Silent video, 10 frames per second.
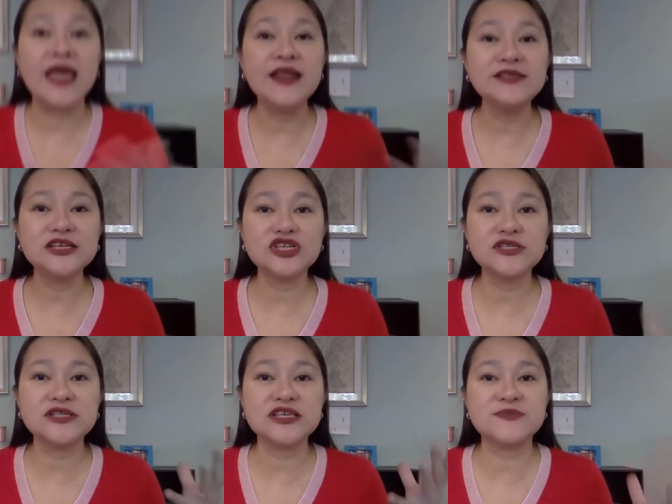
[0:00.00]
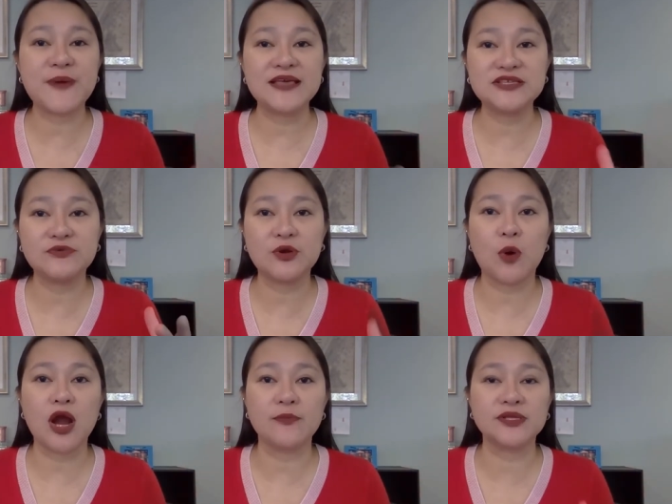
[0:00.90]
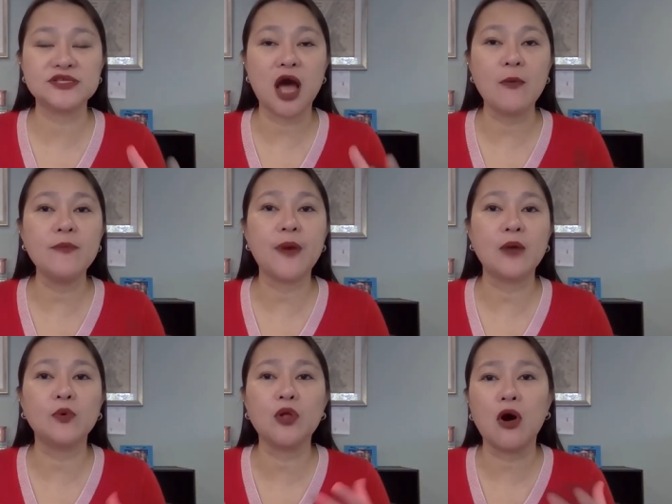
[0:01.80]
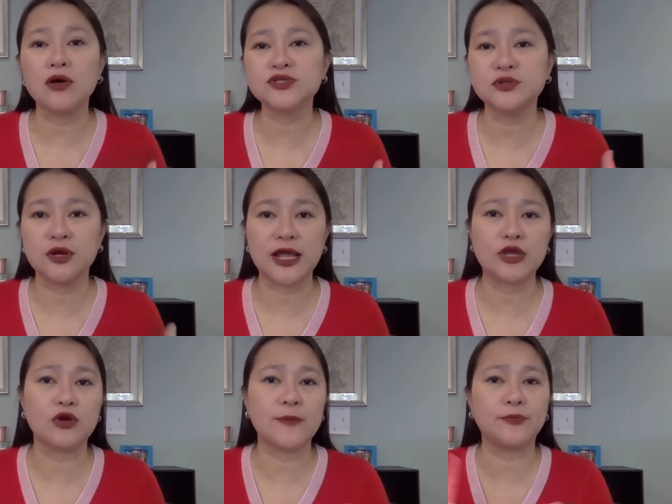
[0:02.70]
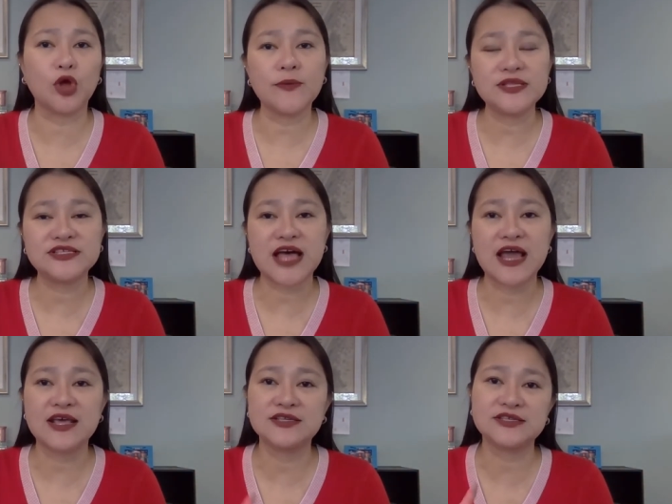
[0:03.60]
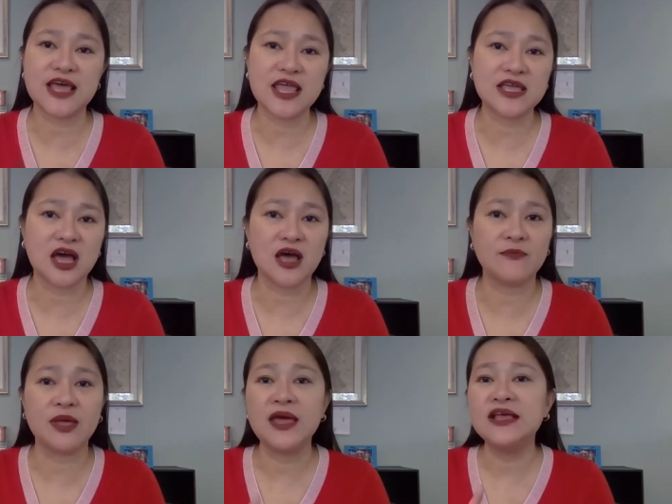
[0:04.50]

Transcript: In addition to these basic requirements, CommonBond will also look at your employment status, income,